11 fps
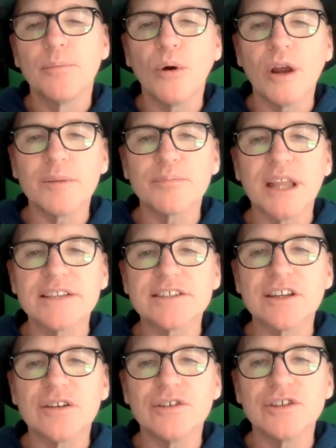Point
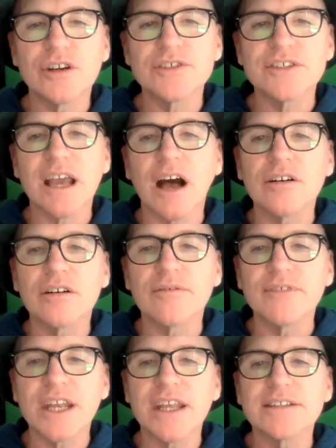Pleasant, New Jersey, Uncle
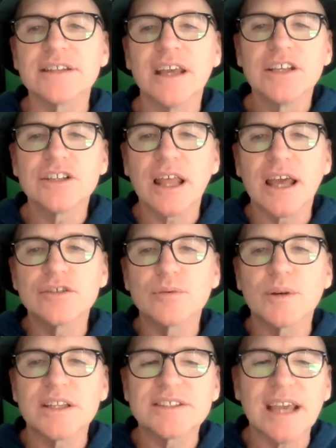Vinny's, July
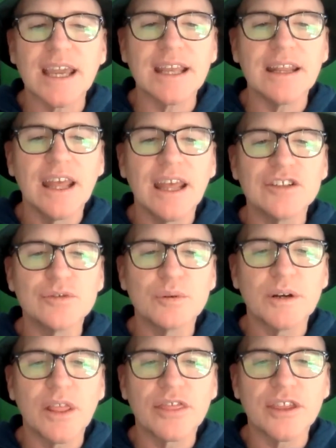22nd and
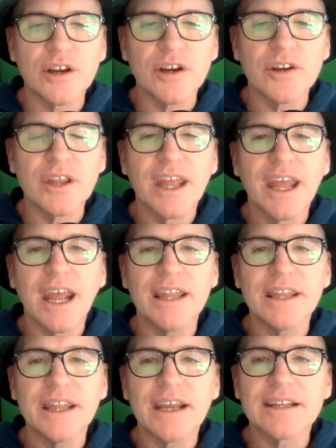23rd. And
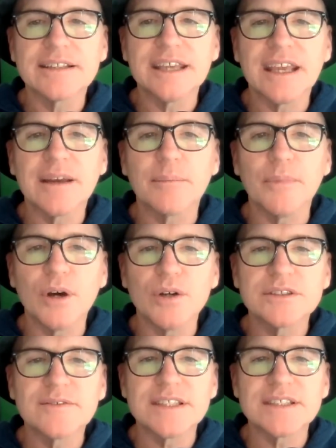then I'm going to take
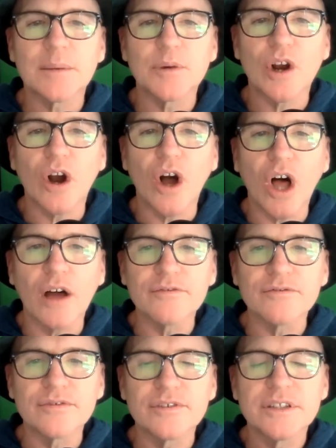most of the summer
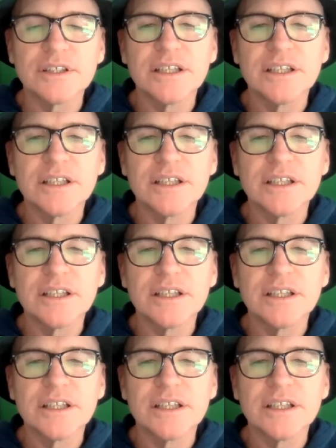off.